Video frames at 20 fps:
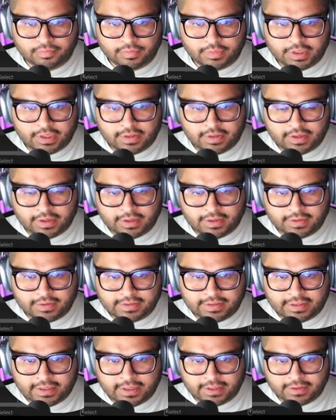And then
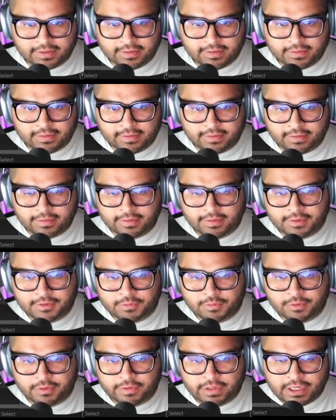select this
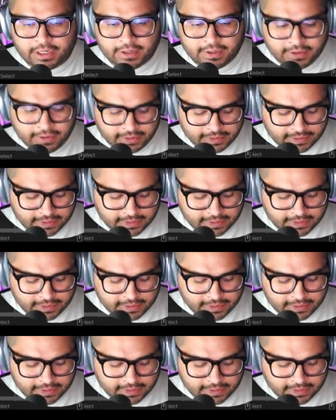one over here,